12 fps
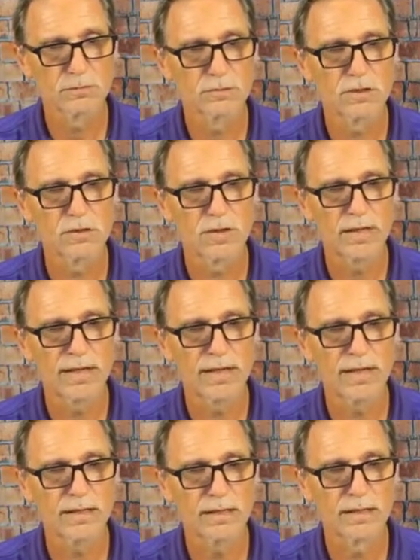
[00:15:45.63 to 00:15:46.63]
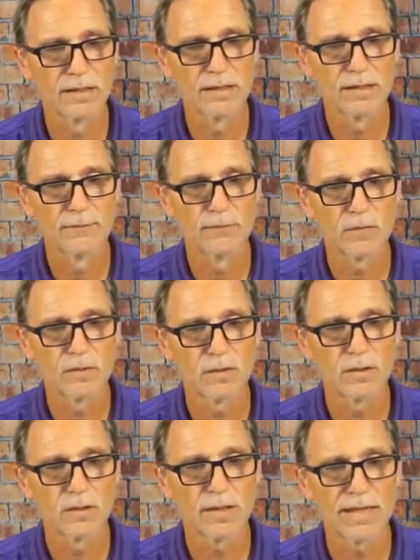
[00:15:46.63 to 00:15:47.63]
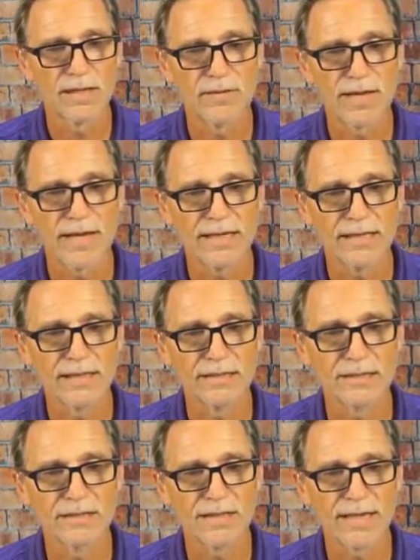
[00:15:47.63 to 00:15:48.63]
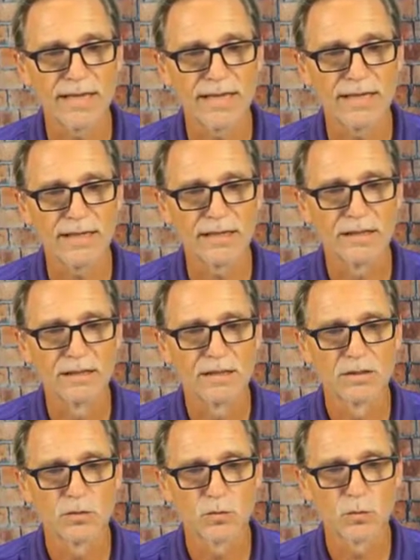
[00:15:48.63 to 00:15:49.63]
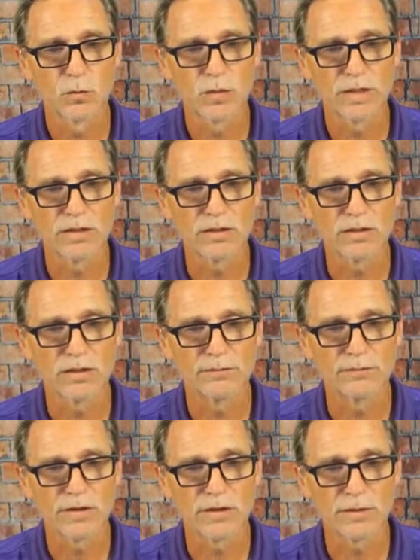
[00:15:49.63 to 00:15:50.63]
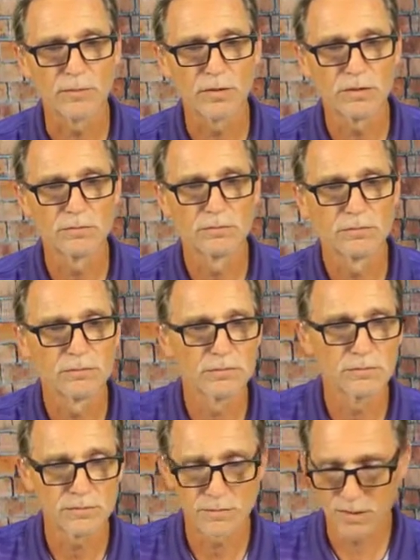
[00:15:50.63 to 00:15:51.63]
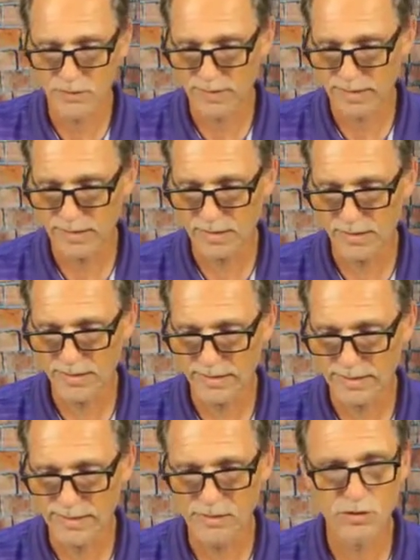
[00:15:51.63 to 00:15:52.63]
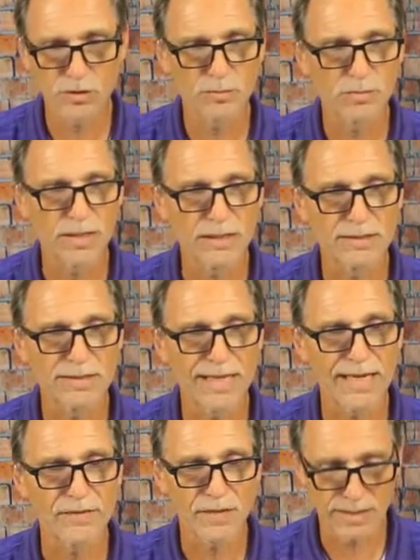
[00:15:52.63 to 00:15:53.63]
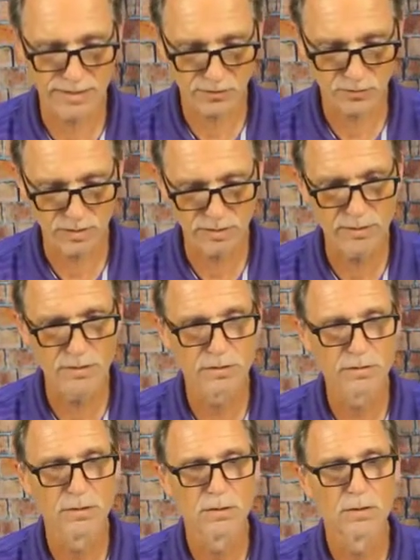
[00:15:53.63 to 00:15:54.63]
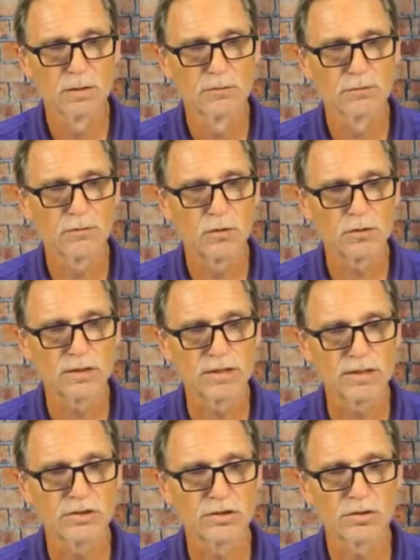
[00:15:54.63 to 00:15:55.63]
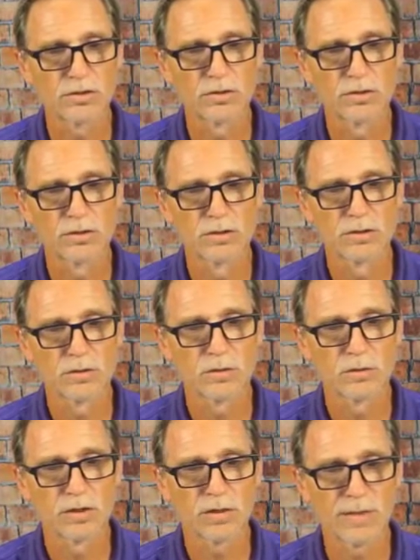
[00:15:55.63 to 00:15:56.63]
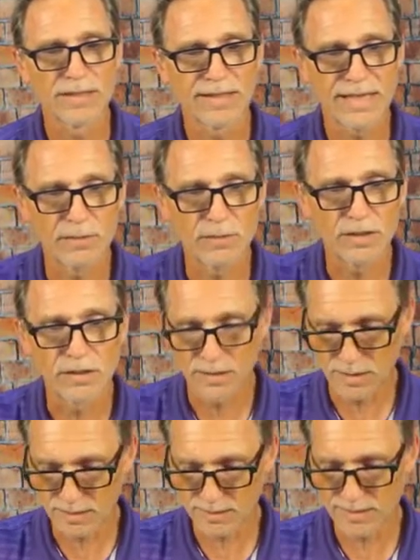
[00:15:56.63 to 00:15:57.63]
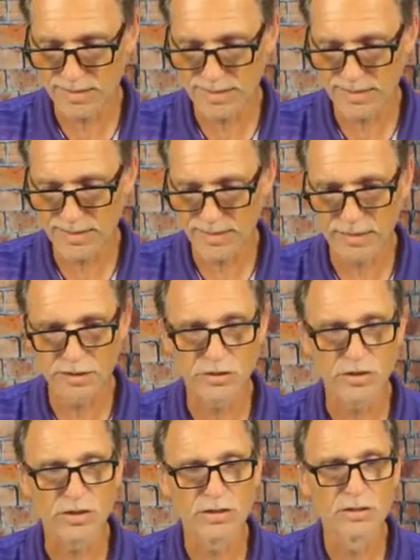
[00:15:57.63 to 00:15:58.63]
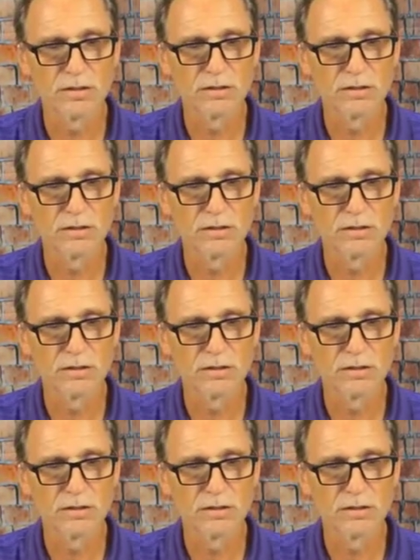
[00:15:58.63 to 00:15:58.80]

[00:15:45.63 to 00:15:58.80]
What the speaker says: Okay, and that is a real variable. All right, I'll hit the Insert button to add the next one. Voltage. We're going to make that one an unsigned integer.